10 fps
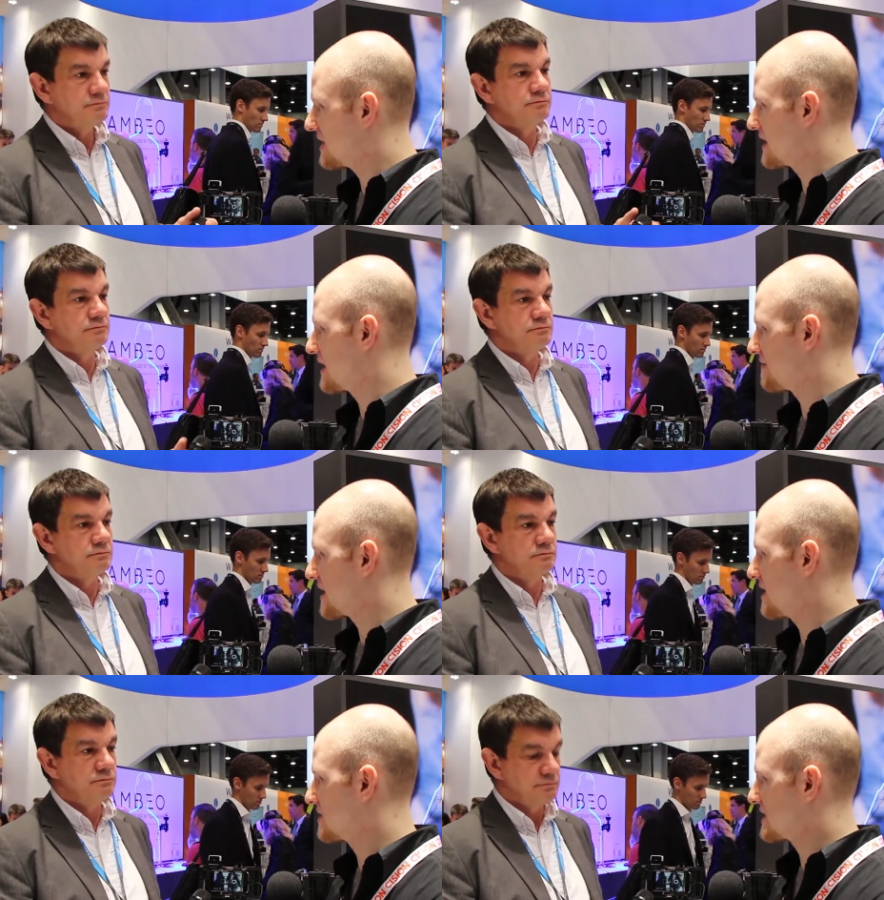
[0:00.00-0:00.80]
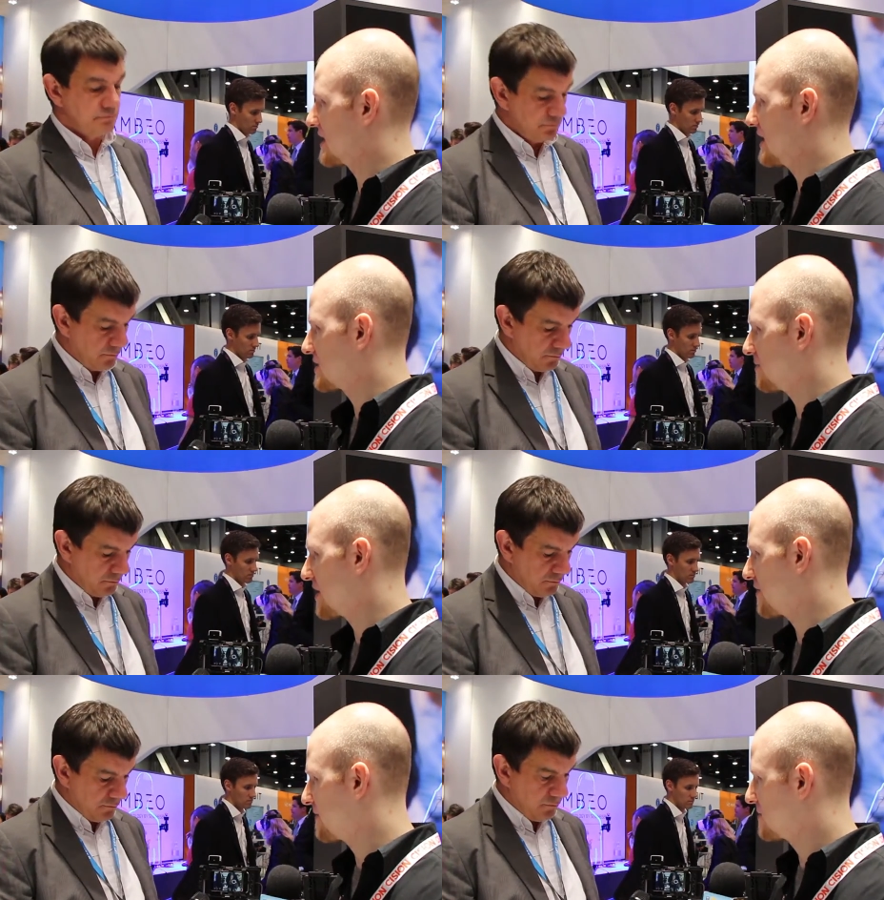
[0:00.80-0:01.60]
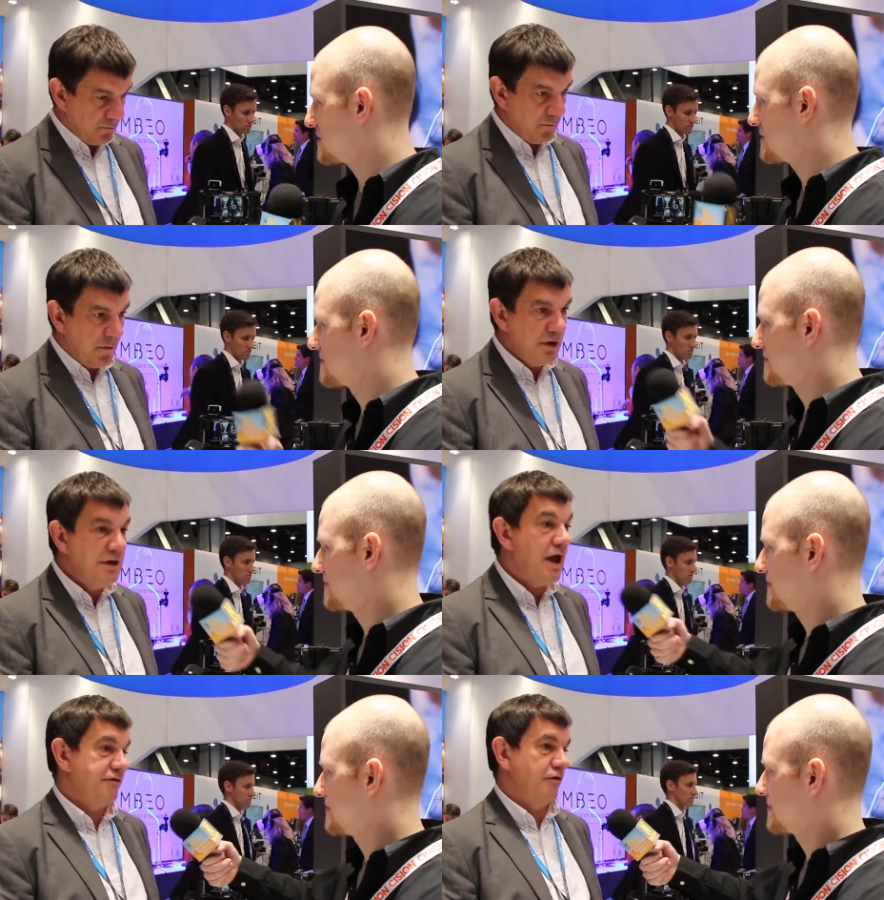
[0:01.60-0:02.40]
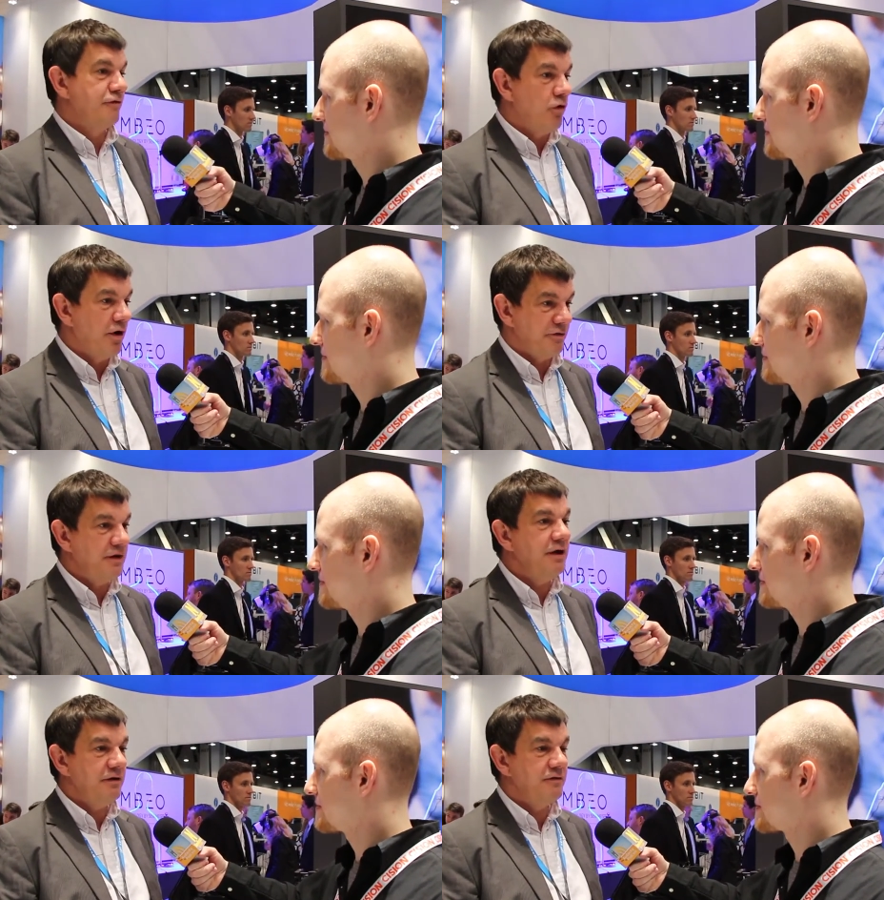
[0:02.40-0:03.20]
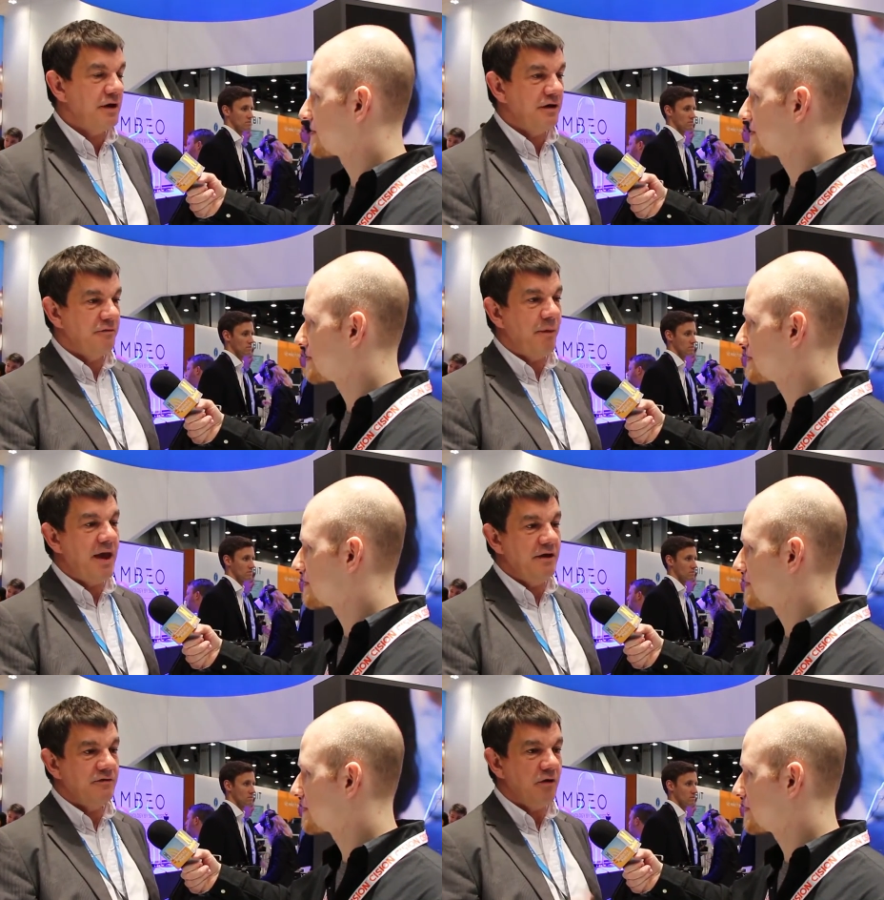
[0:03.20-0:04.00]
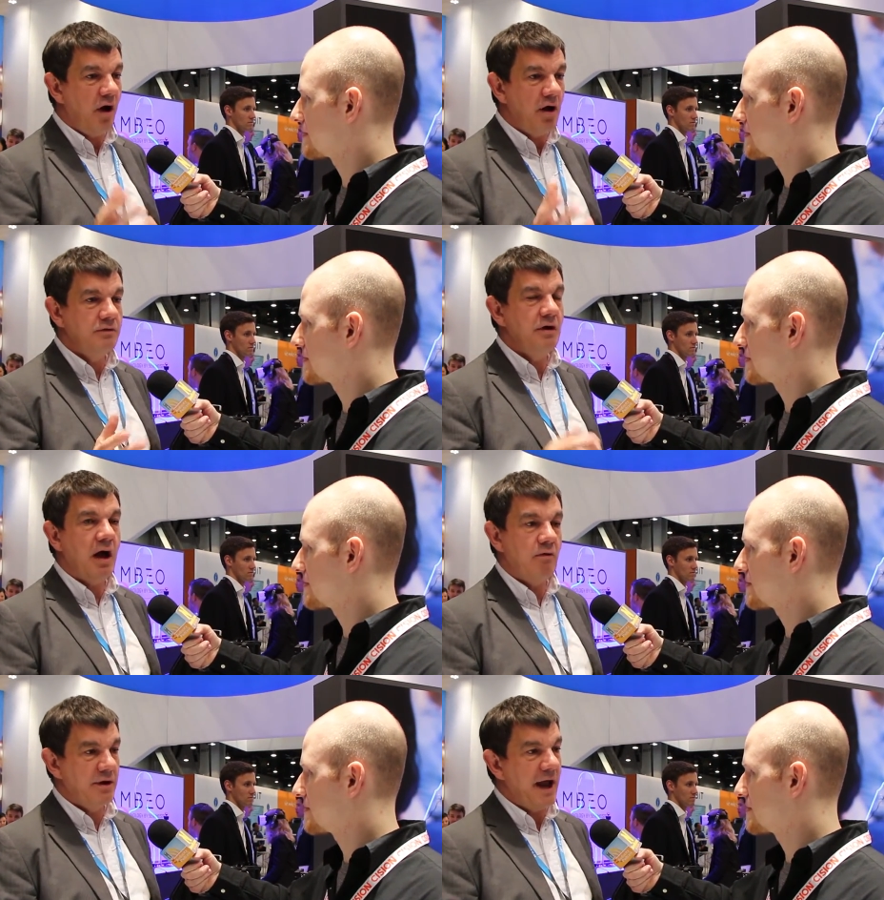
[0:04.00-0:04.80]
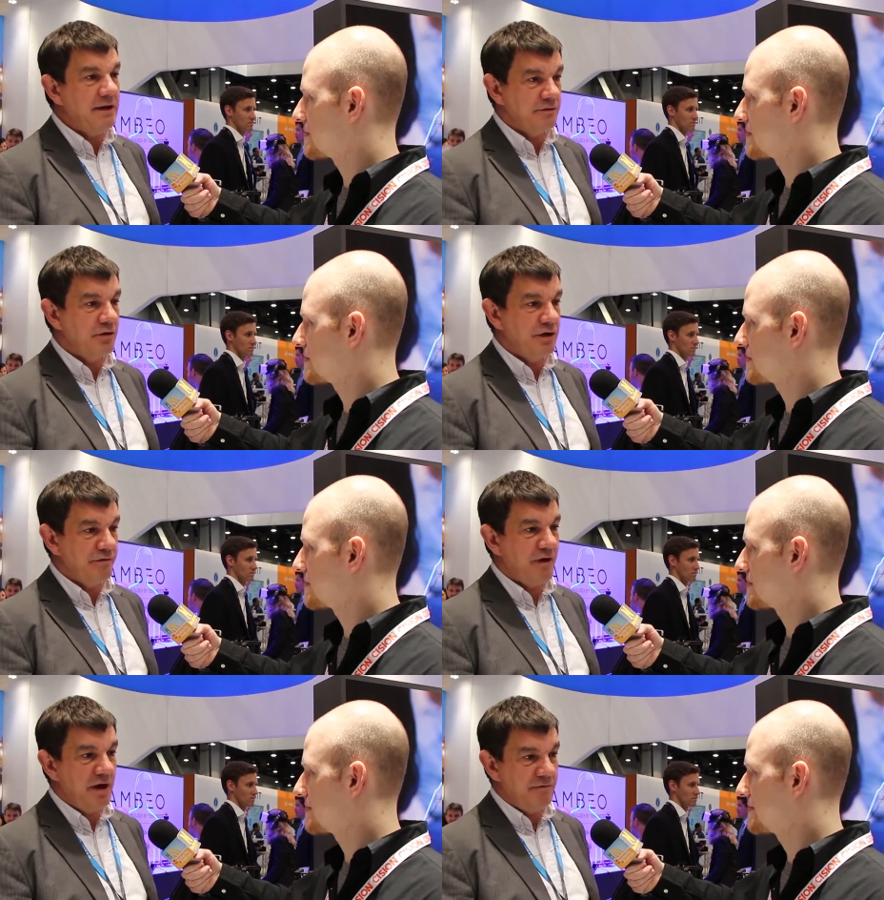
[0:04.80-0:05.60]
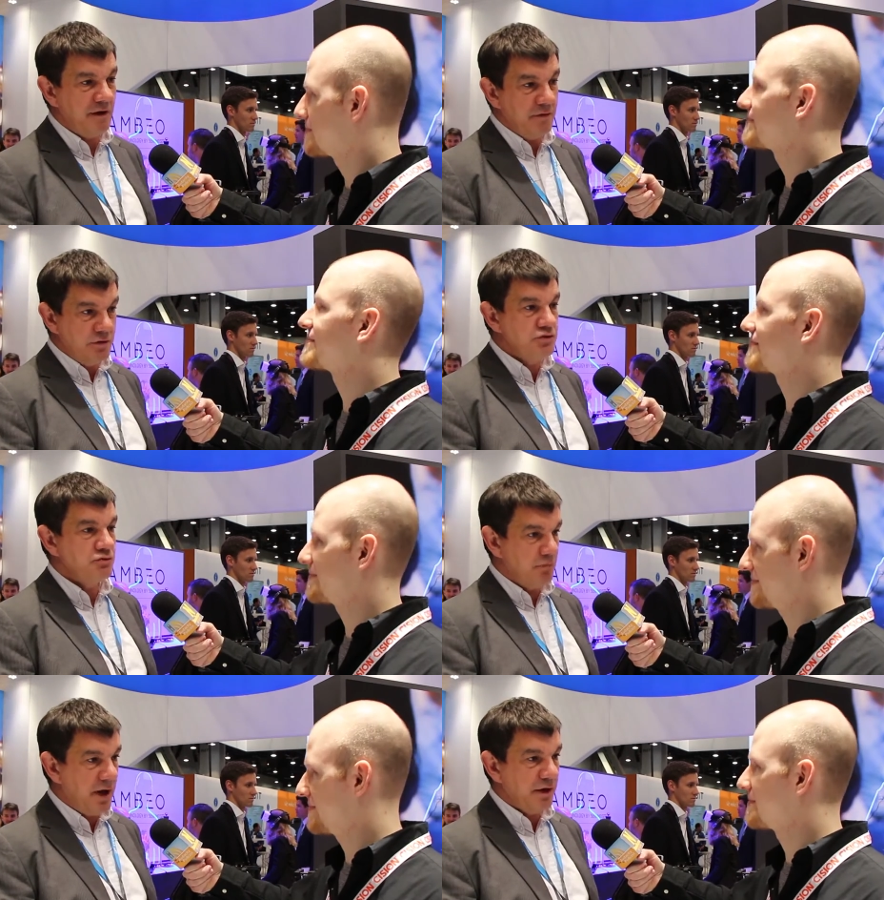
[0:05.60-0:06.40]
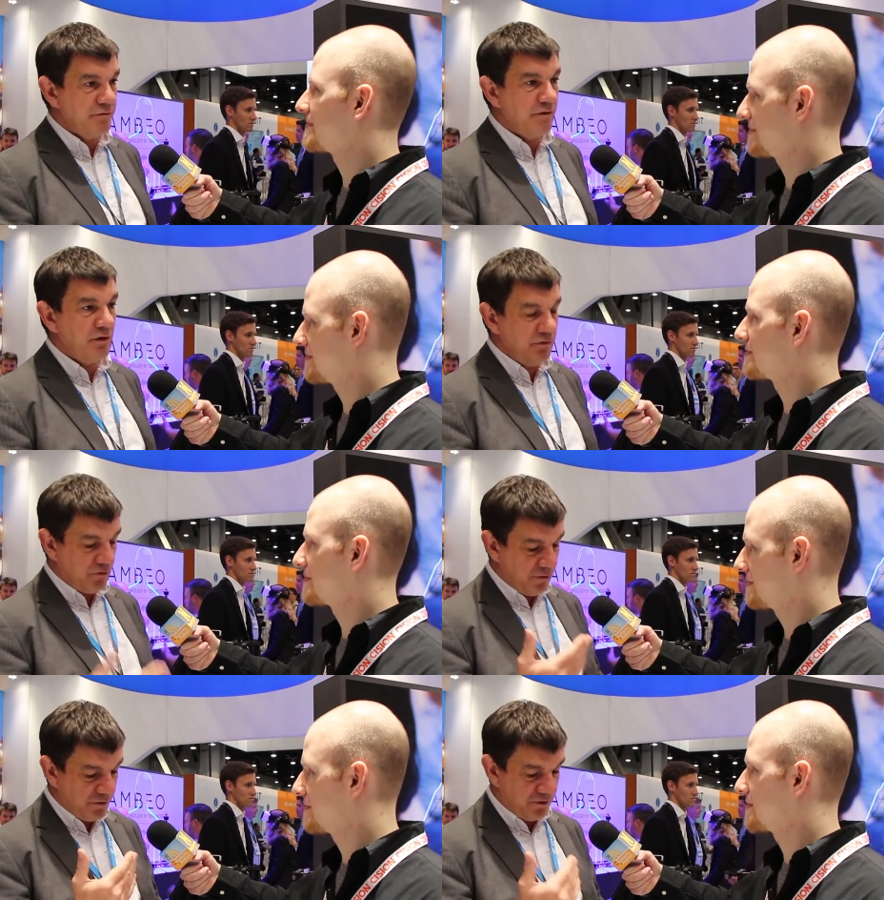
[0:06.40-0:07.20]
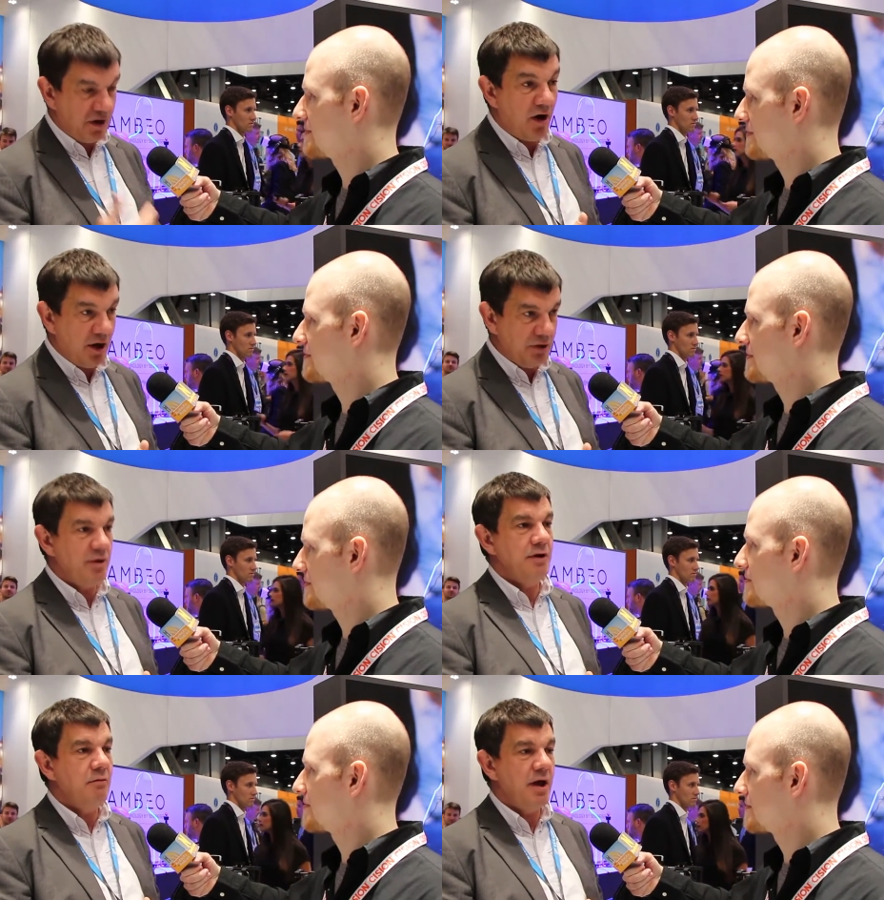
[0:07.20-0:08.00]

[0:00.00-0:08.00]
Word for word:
Speaker 1: on any of the other Sennheiser microphones?
Speaker 2: Yes, of course. It is based on our 835 Evolution microphone, so it's a cardioid